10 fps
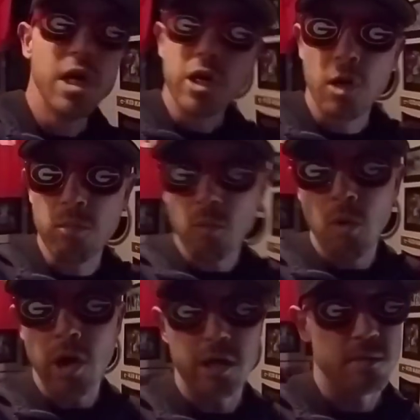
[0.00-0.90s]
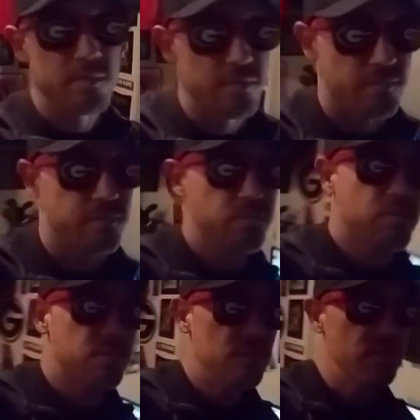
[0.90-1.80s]
Number one,
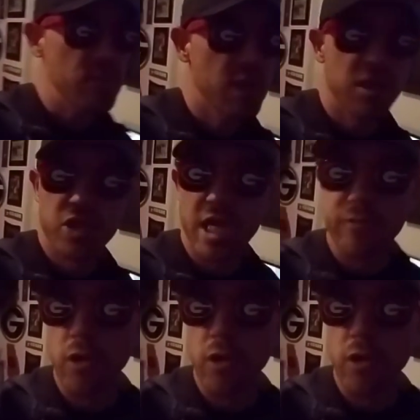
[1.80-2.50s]
Jake